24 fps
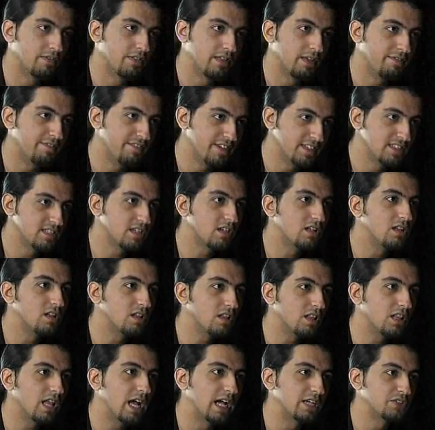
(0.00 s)
physical
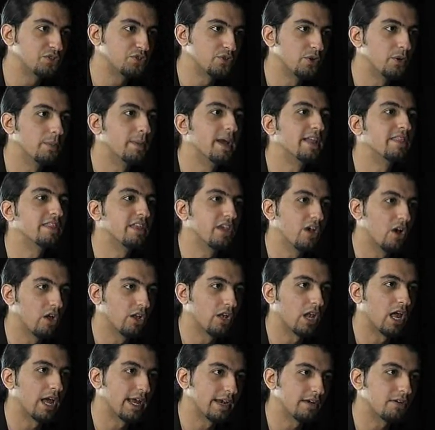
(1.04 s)
classroom and the
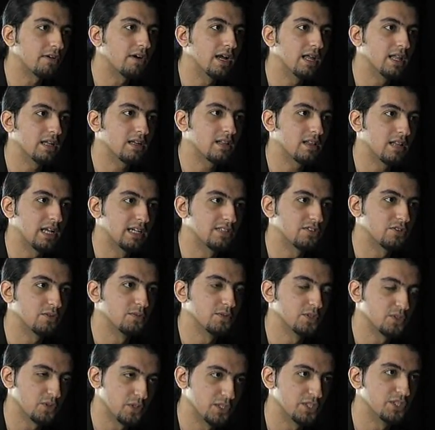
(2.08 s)
online classroom
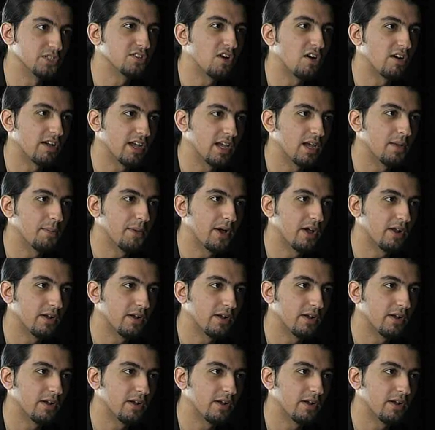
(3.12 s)
is what you're talking about.